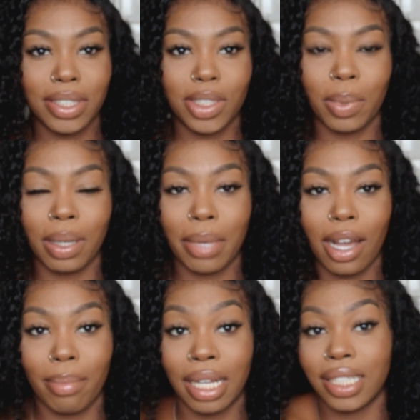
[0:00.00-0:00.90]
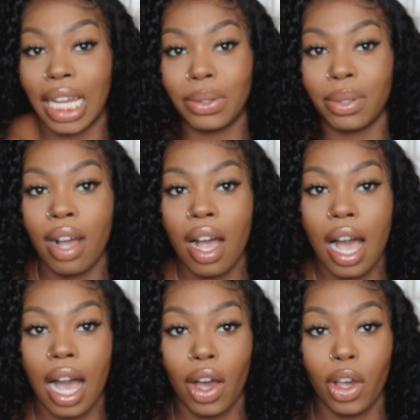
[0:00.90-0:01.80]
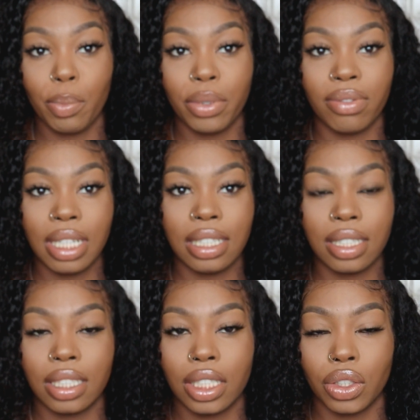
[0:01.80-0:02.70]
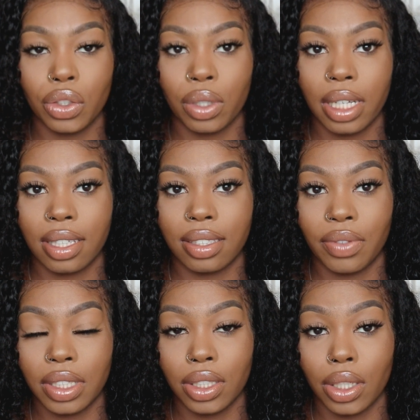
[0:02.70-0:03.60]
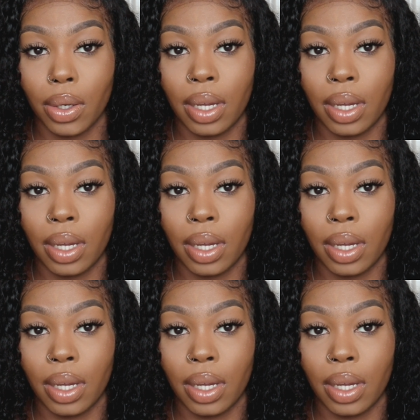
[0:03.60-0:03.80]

for stopping by on my channel. I hope you really did enjoy this video,